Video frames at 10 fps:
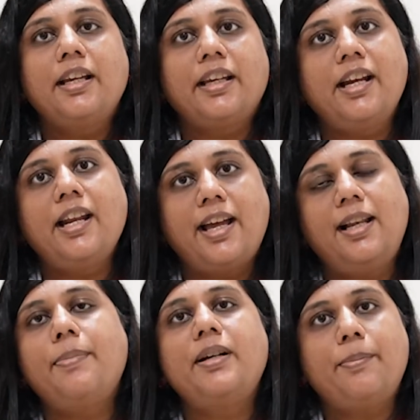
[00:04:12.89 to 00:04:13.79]
can
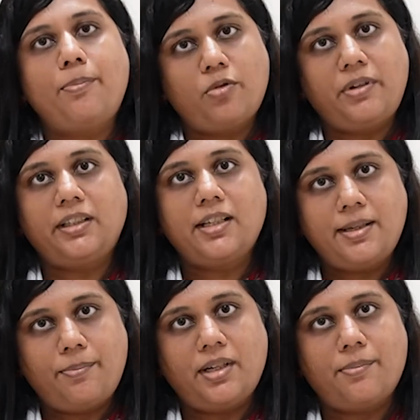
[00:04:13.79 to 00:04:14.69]
help in improving the
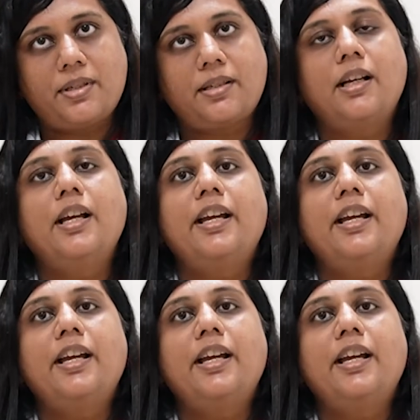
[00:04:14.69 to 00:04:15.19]
symptoms.